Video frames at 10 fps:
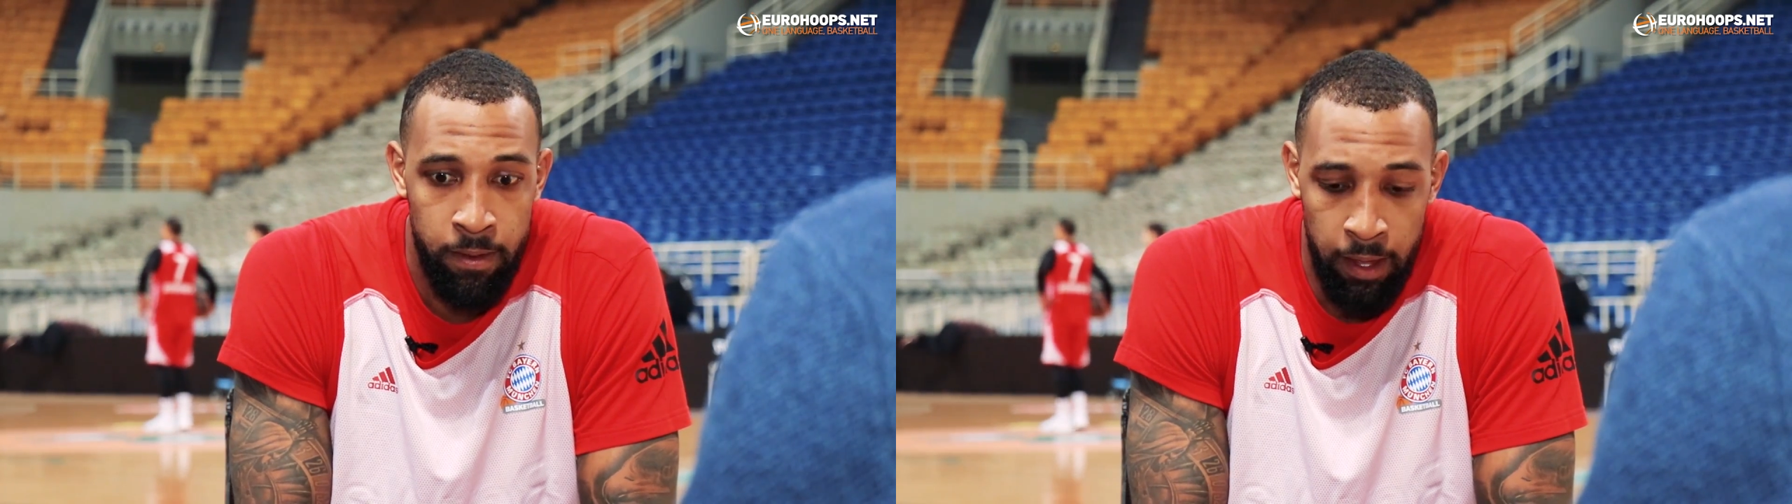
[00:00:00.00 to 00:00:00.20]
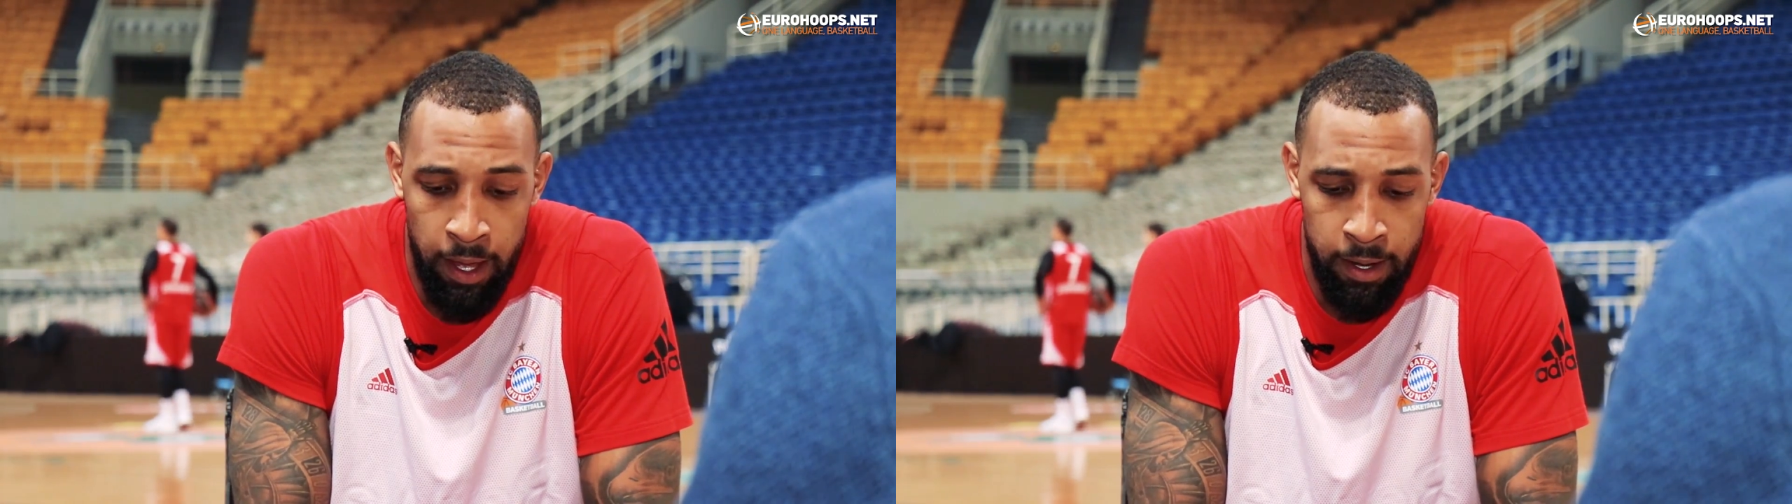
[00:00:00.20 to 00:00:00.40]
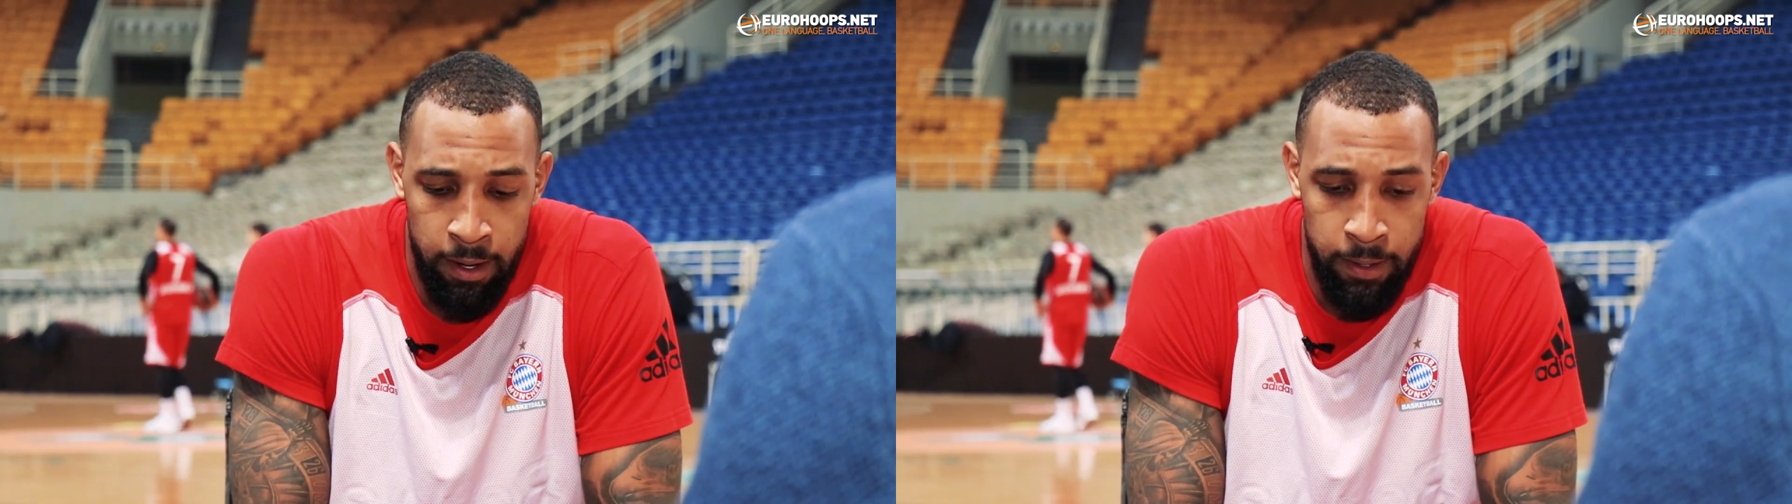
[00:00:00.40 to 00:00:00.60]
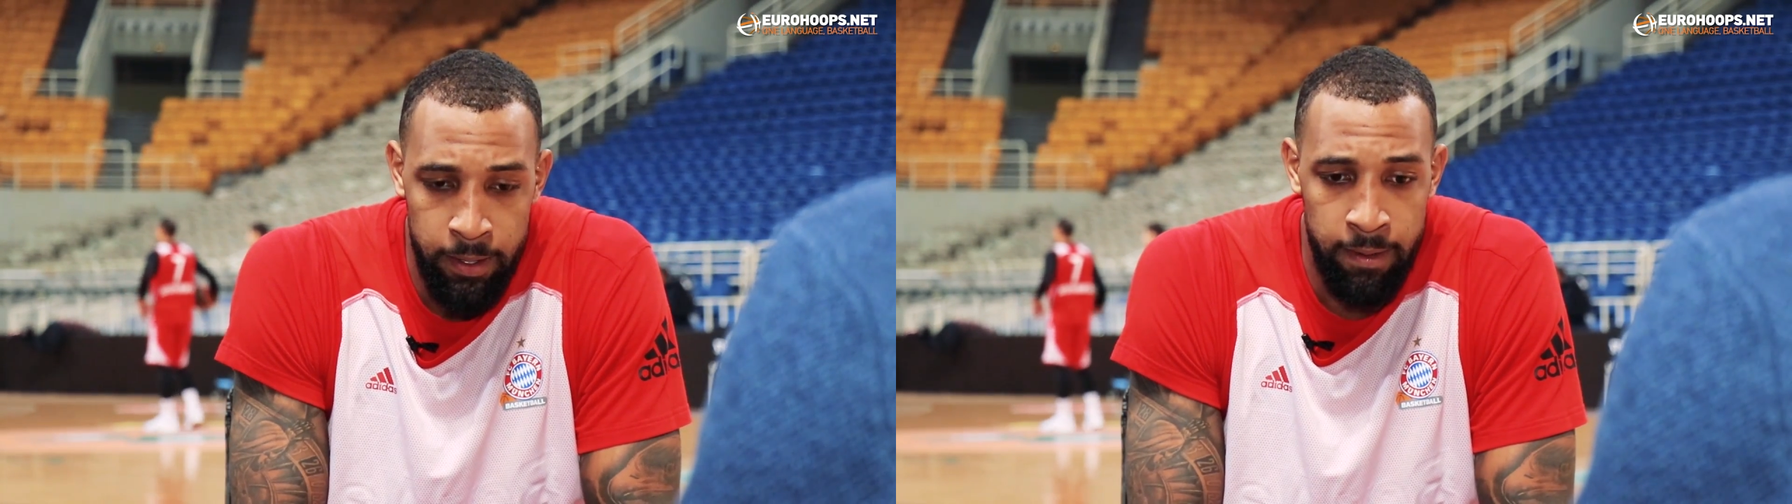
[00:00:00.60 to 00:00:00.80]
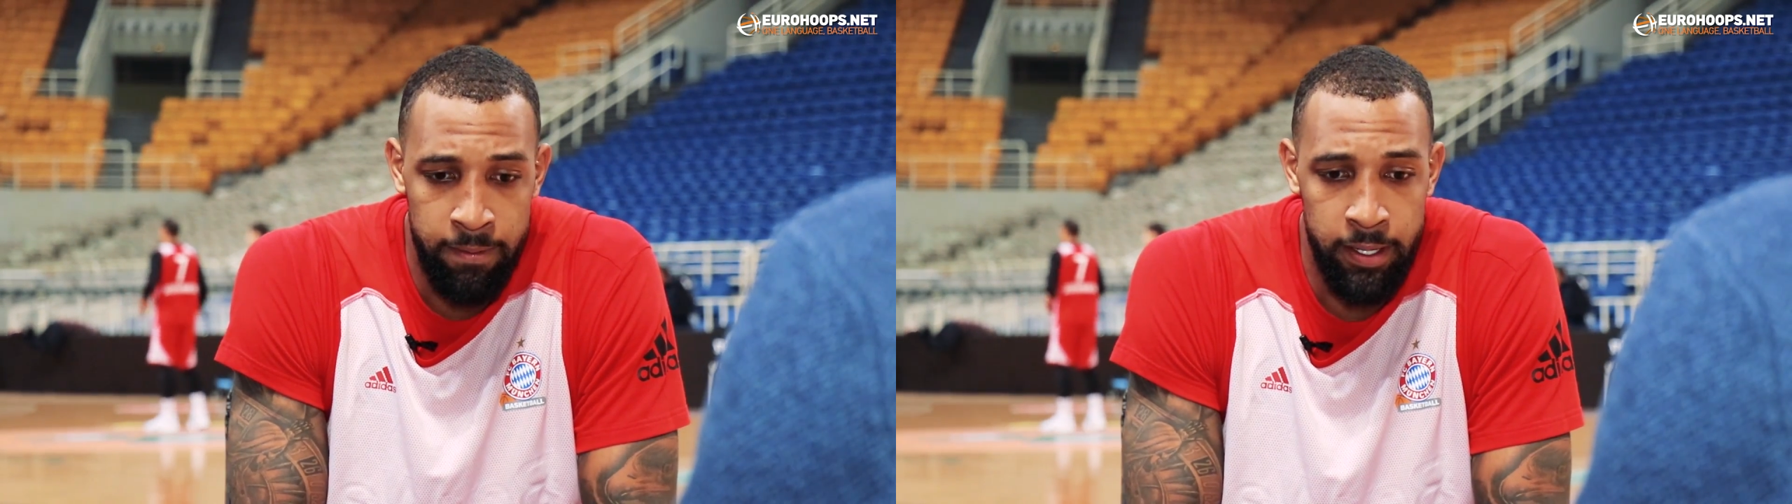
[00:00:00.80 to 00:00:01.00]
Yeah, no,
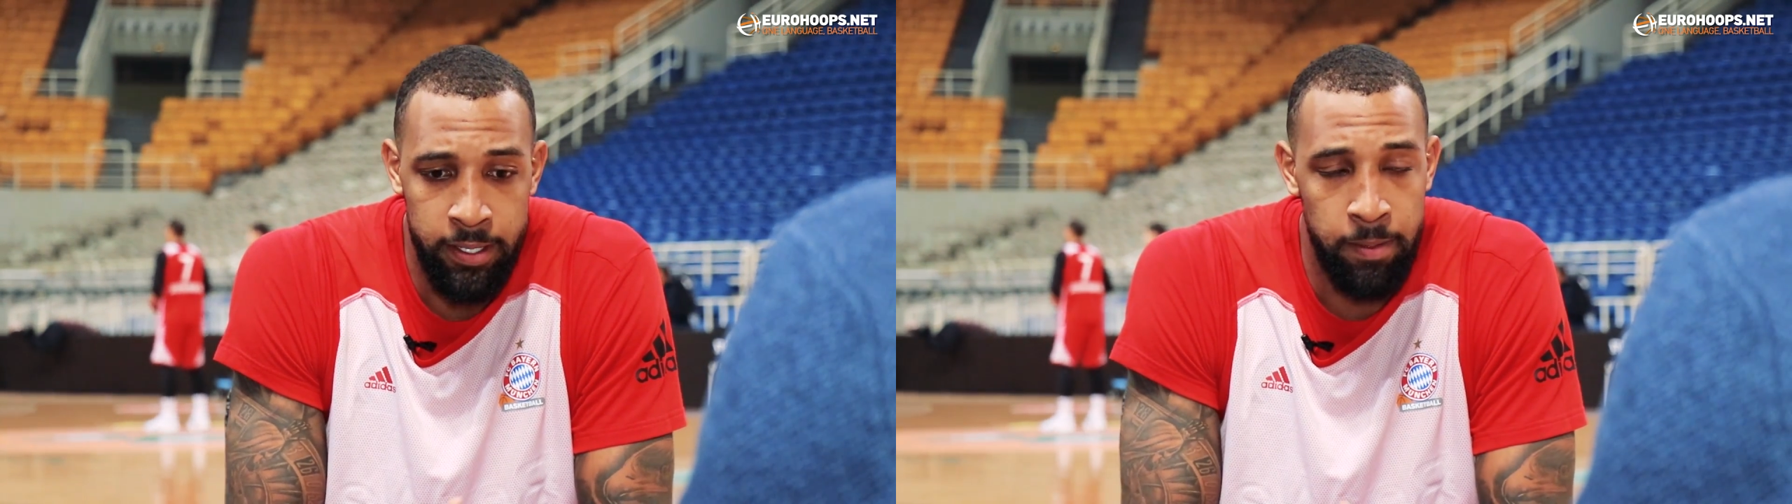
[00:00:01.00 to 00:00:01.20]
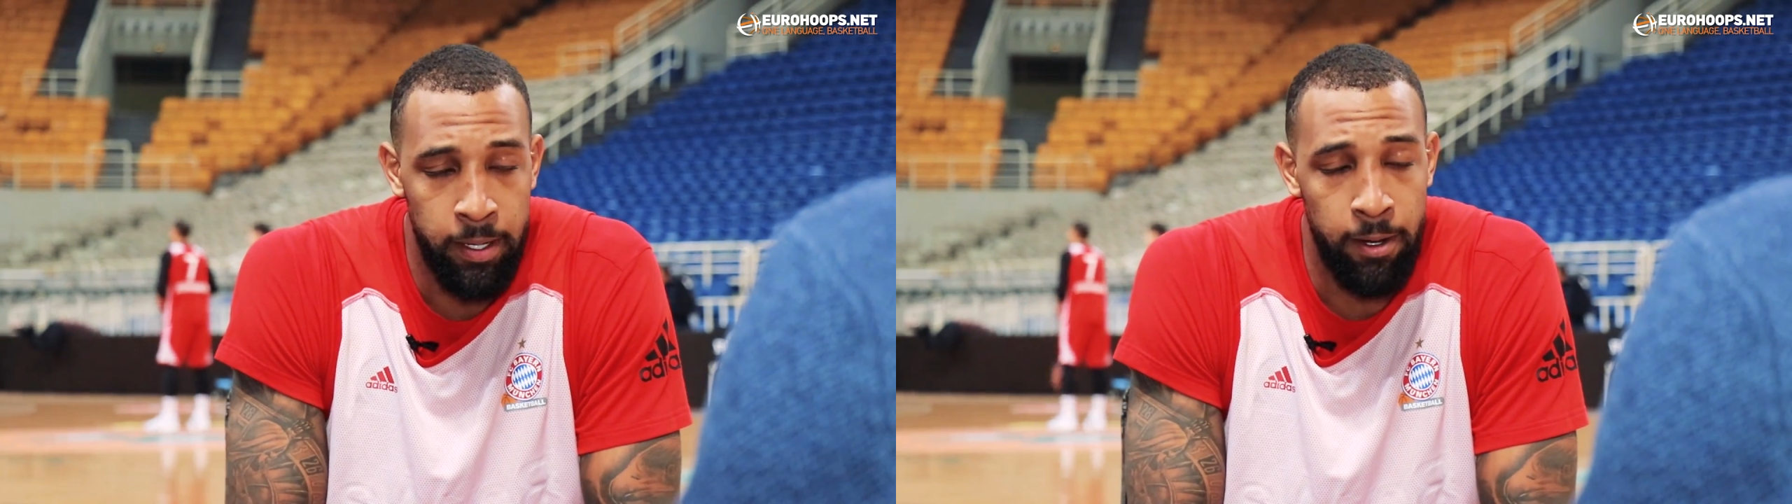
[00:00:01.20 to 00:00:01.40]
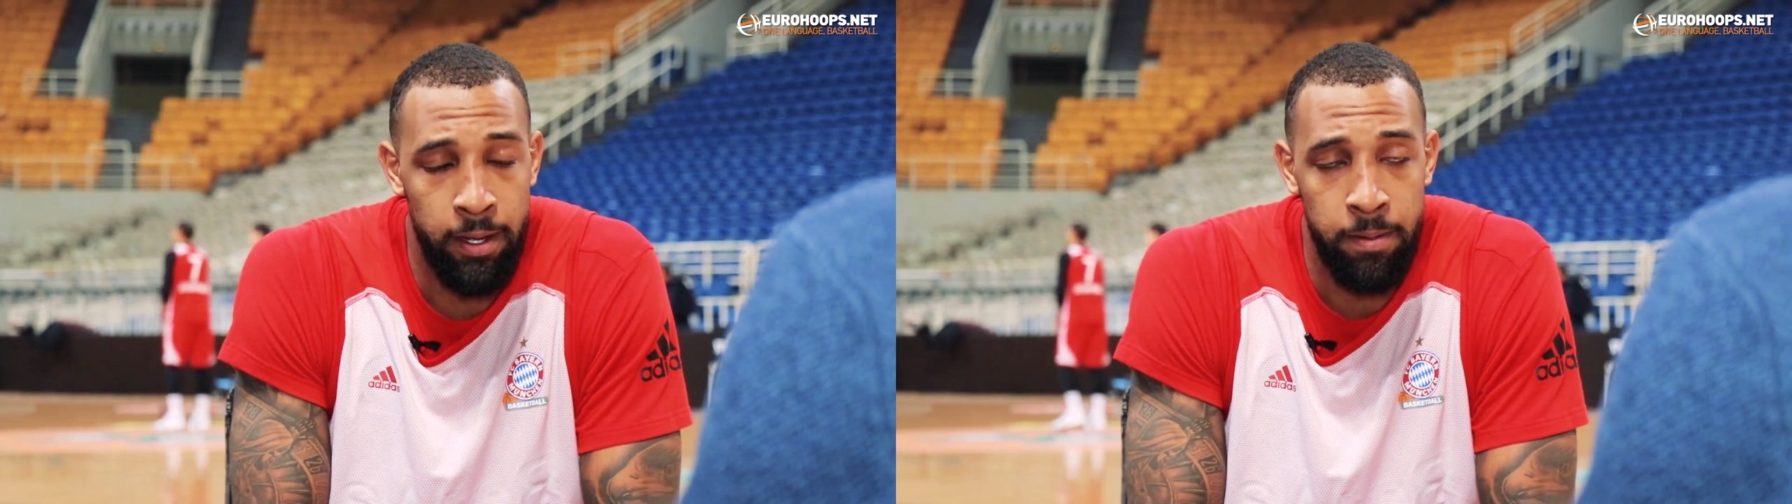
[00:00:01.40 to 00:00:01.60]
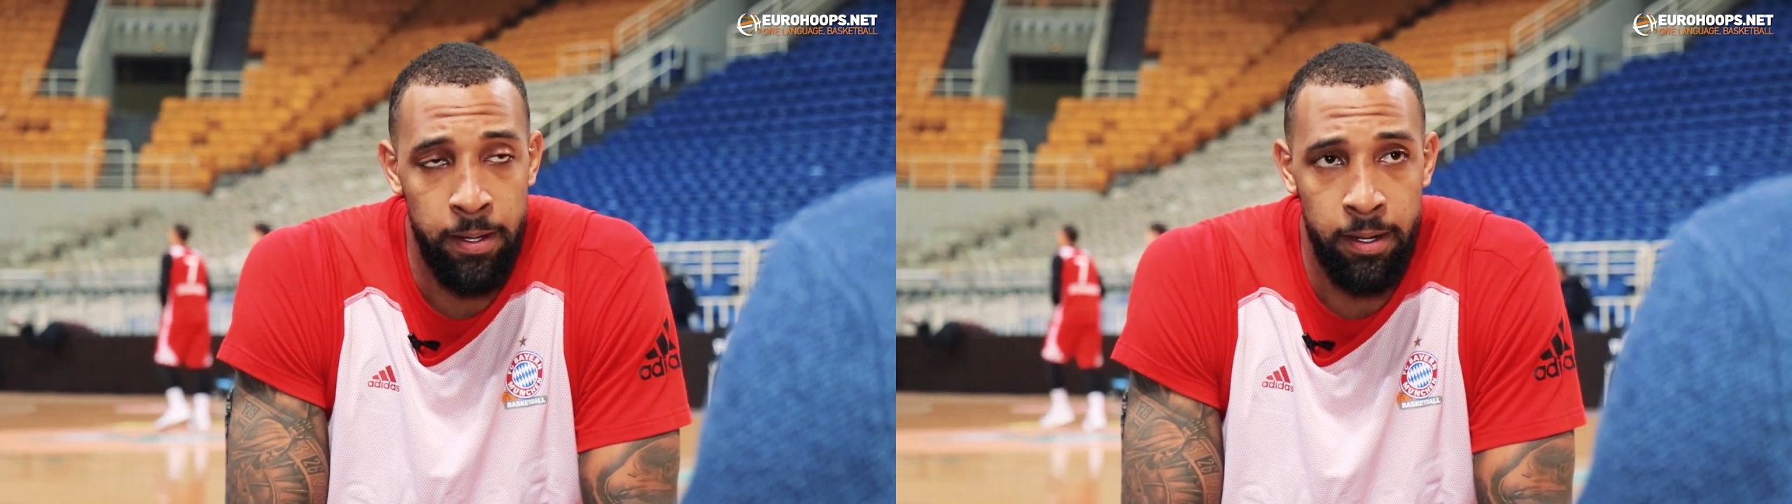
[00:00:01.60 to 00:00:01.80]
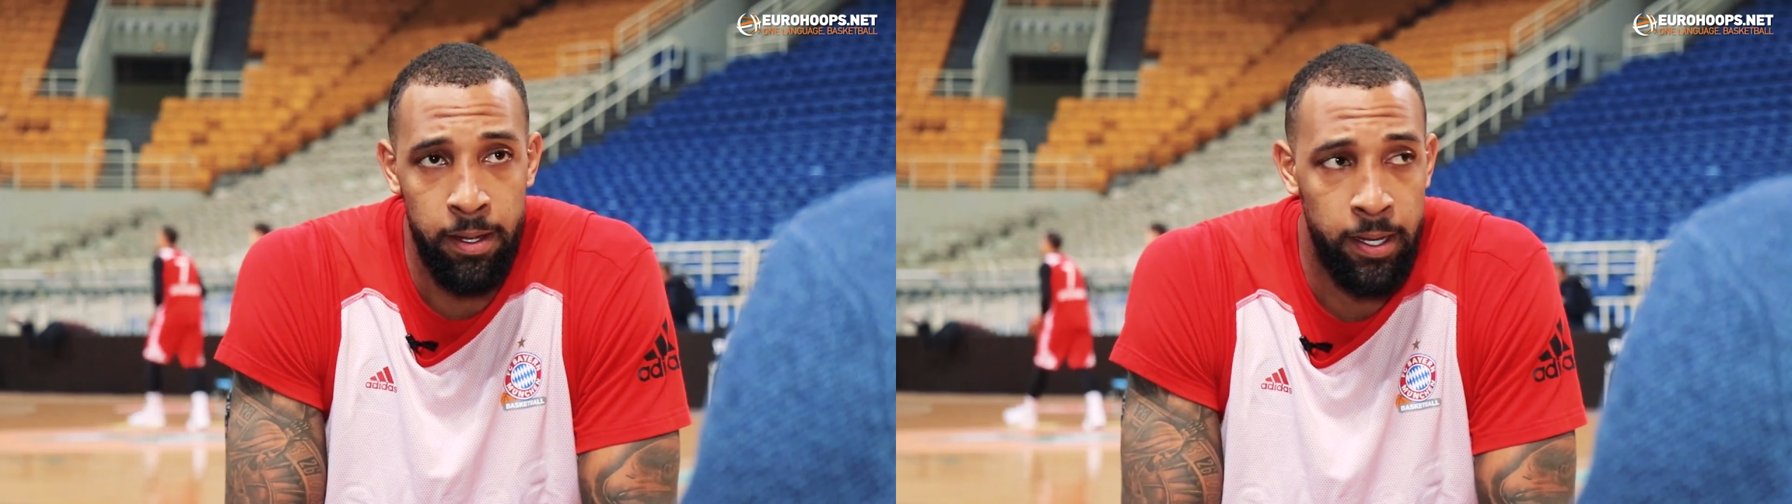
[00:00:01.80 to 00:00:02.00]
definitely. It's been great,
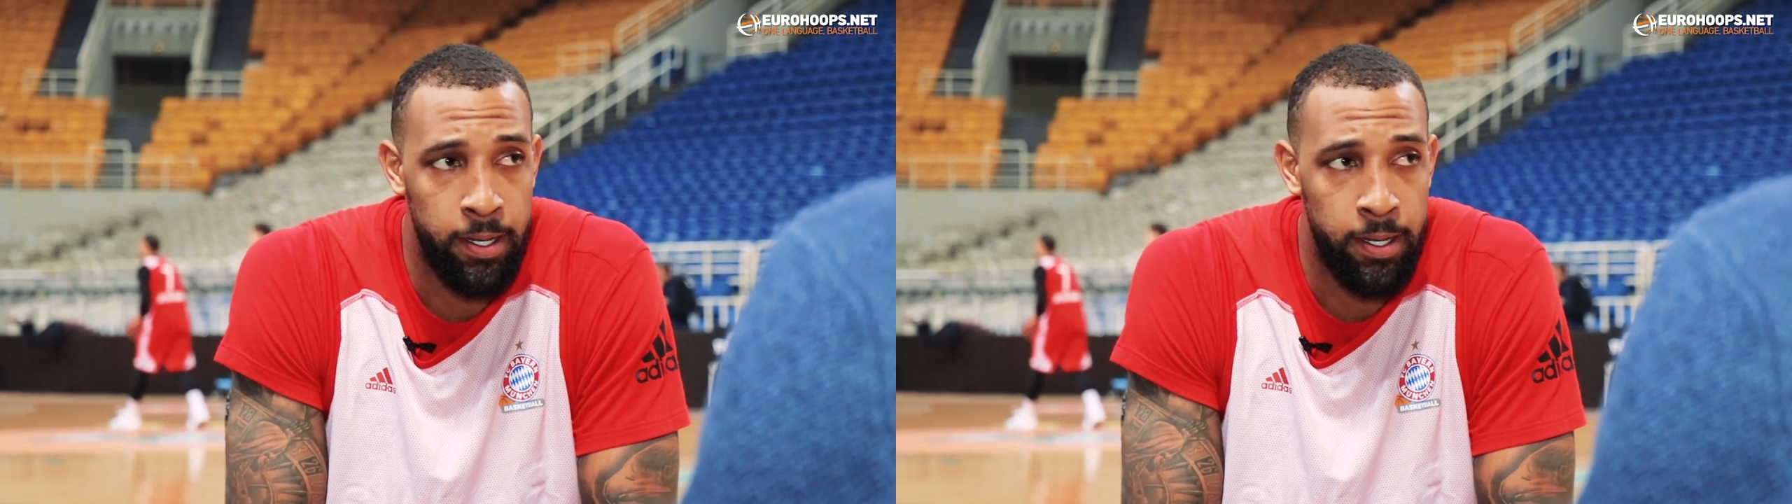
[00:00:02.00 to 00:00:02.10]
man.